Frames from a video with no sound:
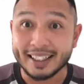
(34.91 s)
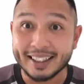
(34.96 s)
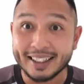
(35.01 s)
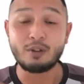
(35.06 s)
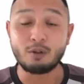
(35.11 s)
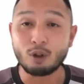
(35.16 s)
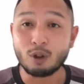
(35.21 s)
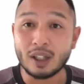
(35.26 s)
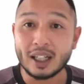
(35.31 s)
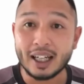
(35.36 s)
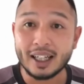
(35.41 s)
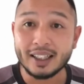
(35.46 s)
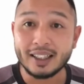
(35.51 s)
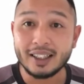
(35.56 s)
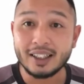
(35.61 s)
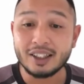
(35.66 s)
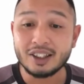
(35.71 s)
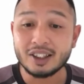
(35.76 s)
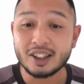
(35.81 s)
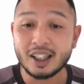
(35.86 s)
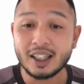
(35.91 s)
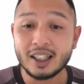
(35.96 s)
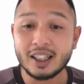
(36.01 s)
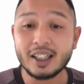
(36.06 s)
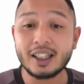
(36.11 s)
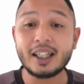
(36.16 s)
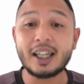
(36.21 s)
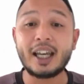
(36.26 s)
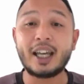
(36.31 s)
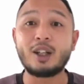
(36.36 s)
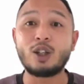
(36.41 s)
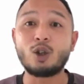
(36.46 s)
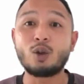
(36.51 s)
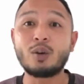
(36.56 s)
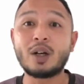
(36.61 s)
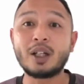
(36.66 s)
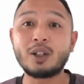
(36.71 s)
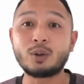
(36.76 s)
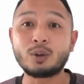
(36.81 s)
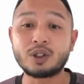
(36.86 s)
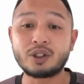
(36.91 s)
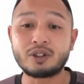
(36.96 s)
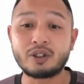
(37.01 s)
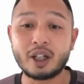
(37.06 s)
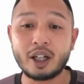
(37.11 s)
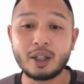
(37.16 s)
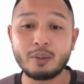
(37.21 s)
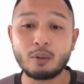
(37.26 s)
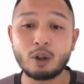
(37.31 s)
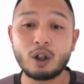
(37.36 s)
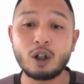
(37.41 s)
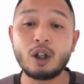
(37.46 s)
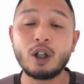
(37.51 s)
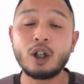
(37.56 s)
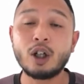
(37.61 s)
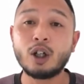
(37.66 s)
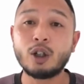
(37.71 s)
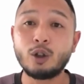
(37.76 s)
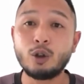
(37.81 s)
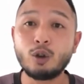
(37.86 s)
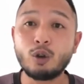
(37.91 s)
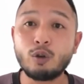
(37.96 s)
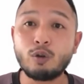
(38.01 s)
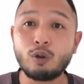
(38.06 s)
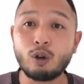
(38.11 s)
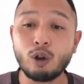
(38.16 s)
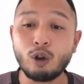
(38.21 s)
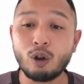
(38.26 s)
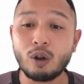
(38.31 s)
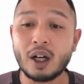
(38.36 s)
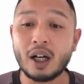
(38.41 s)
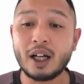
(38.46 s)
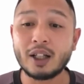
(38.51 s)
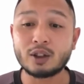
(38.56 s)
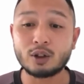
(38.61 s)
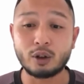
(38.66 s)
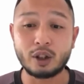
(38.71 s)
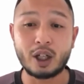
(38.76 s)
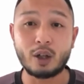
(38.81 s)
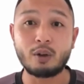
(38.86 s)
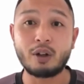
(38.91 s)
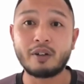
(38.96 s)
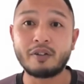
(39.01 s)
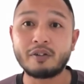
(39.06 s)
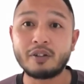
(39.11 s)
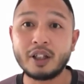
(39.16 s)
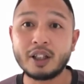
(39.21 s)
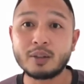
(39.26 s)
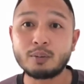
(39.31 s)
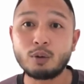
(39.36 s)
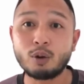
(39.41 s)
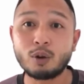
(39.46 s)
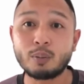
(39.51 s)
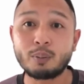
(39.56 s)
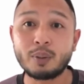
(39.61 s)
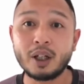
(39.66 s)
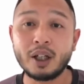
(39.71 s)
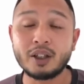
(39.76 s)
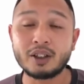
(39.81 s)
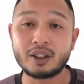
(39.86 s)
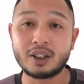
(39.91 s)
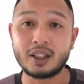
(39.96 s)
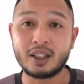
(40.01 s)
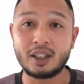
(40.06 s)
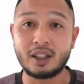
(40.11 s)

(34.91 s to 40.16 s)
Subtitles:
If you like this challenge and you want to try more, do follow us on our Facebook page,